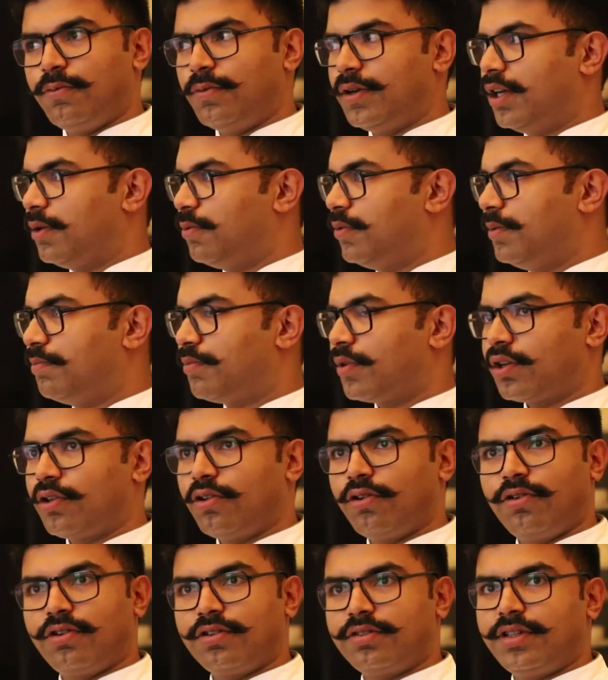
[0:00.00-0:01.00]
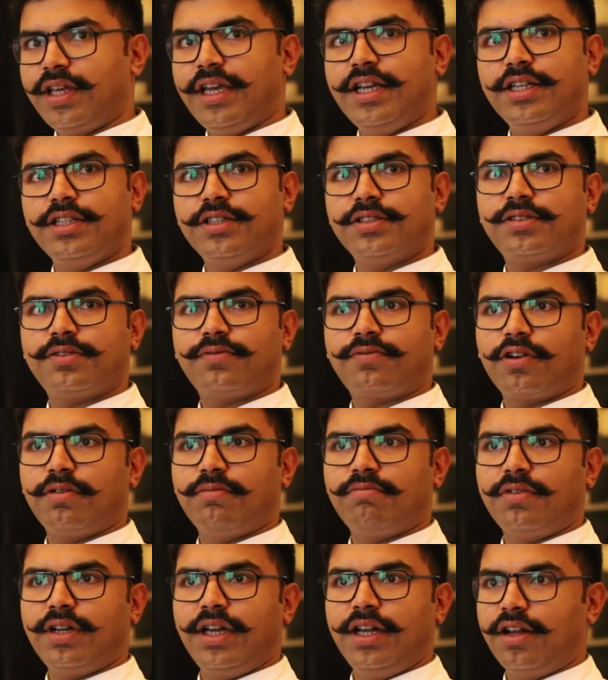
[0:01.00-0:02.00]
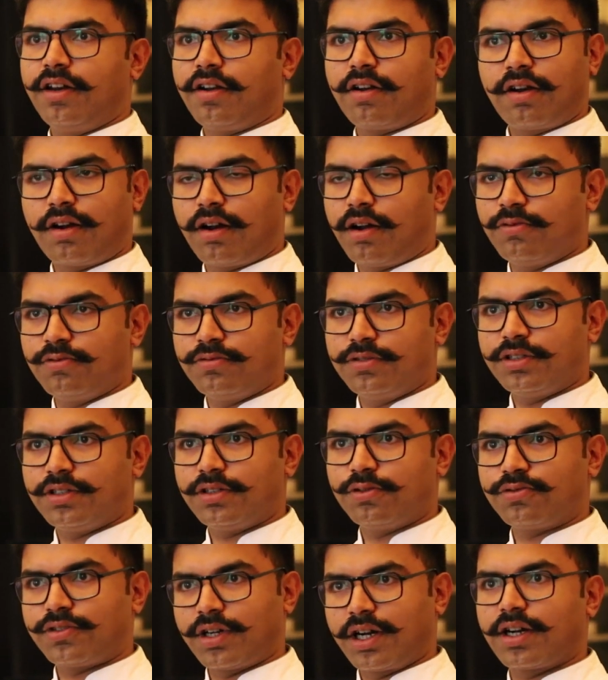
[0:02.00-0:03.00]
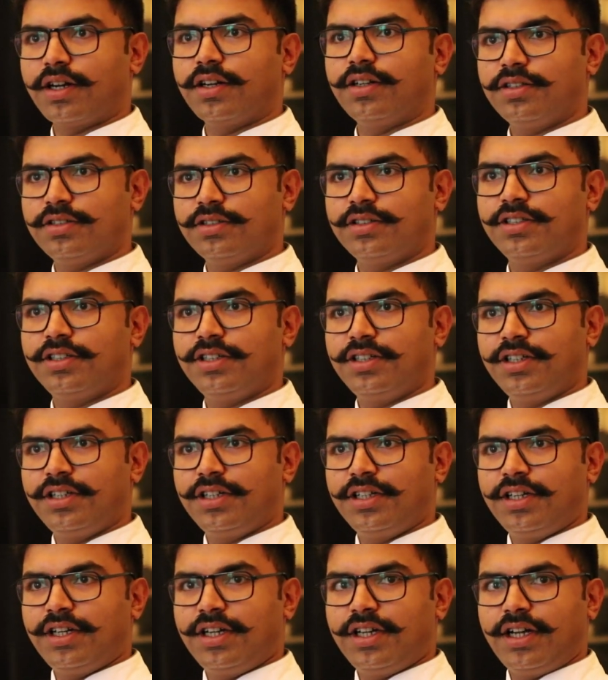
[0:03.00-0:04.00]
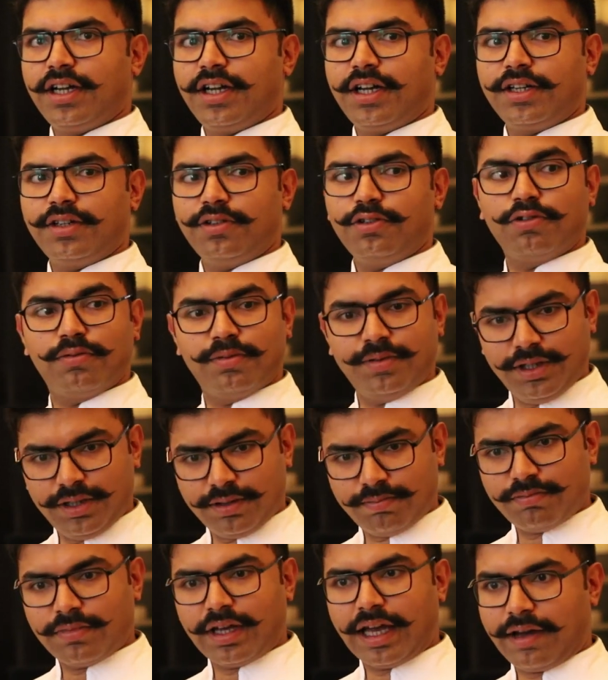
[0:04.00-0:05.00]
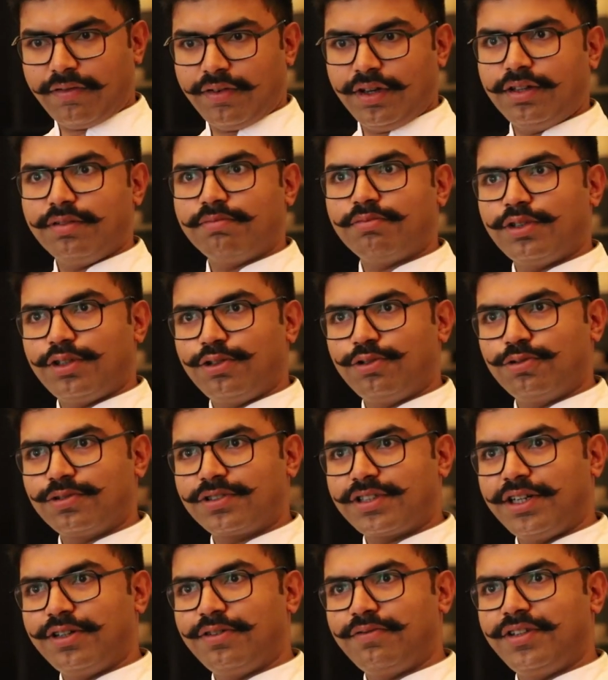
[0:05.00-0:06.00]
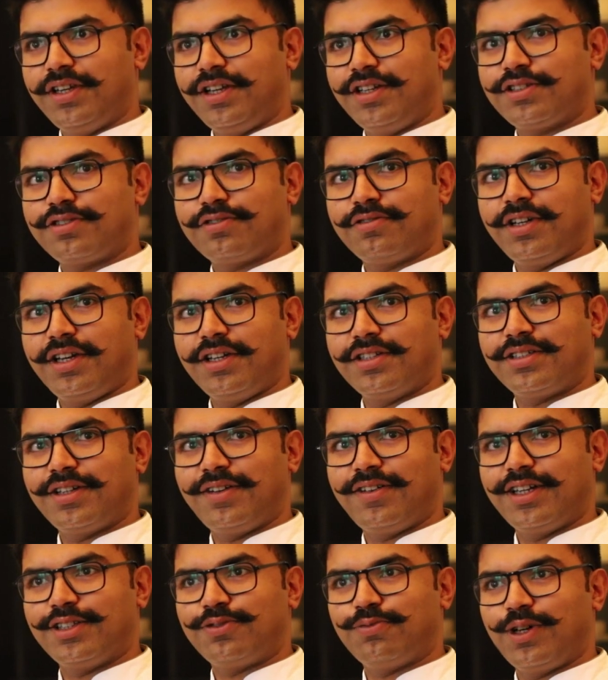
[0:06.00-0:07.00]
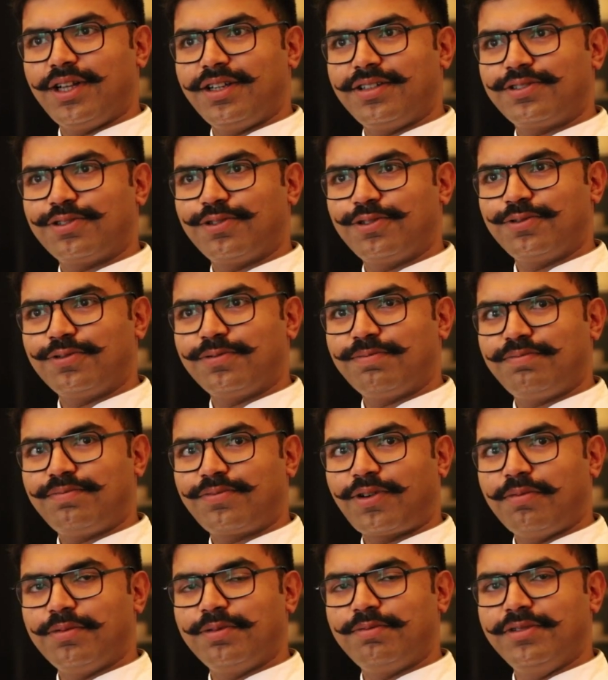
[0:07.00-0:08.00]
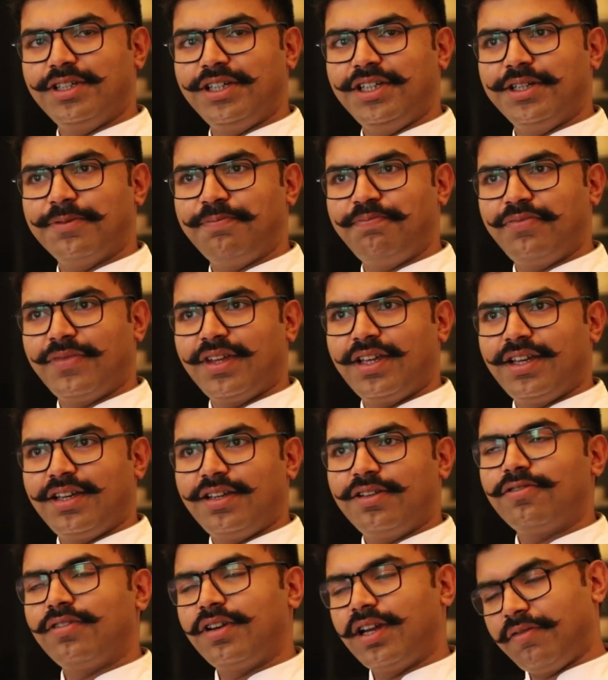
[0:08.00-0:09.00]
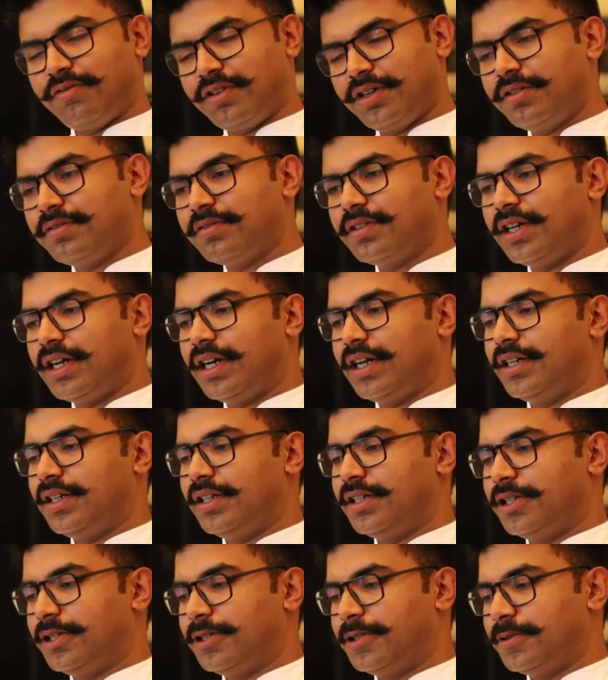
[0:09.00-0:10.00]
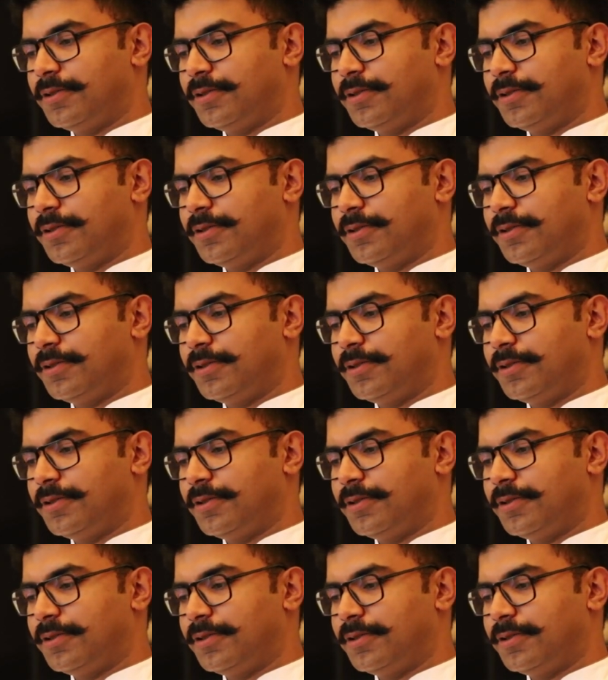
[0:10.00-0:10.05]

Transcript: where we procure things from in and around Uttarakhand. And you'll be having those kind of things today itself as well, so probably love it. And